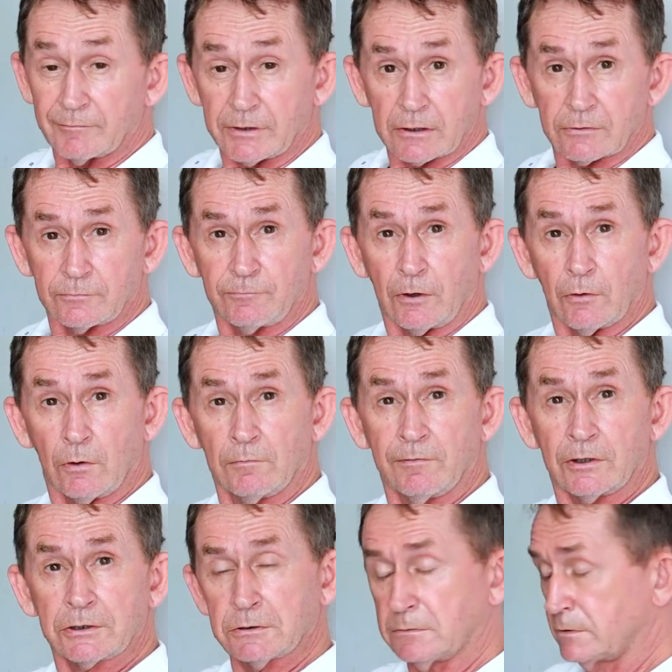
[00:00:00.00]
I have this for
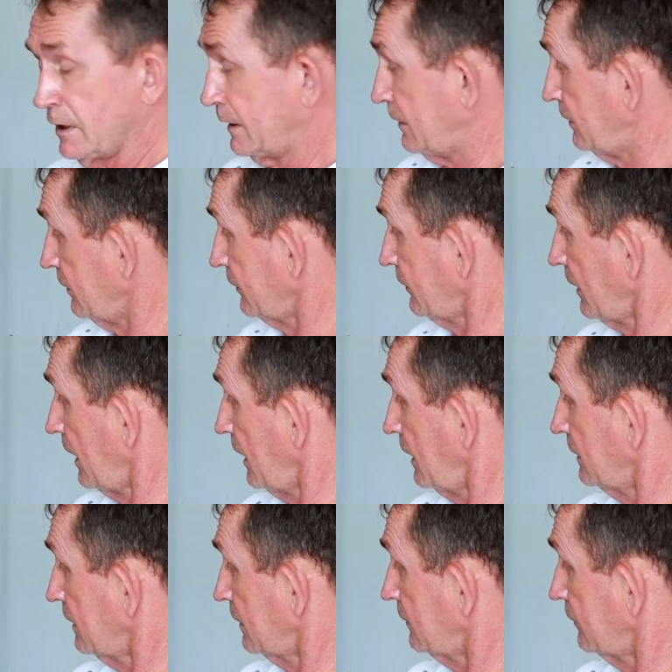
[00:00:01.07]
over 2 years,
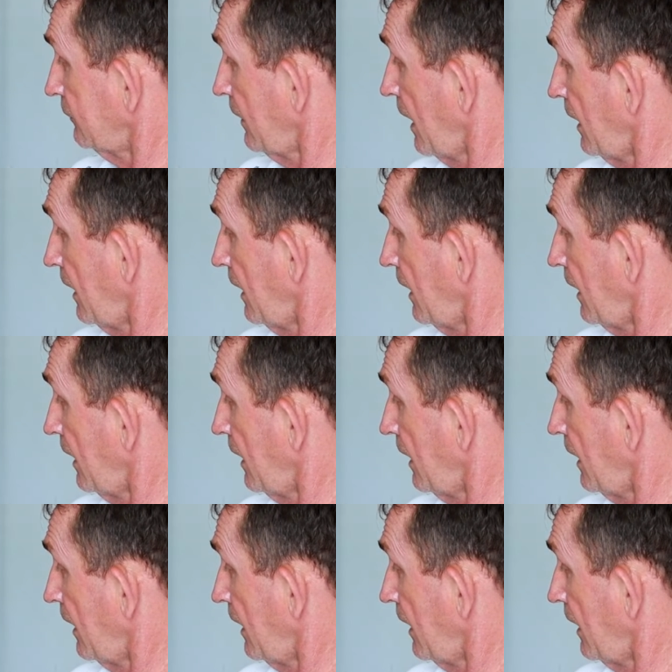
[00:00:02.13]
and it,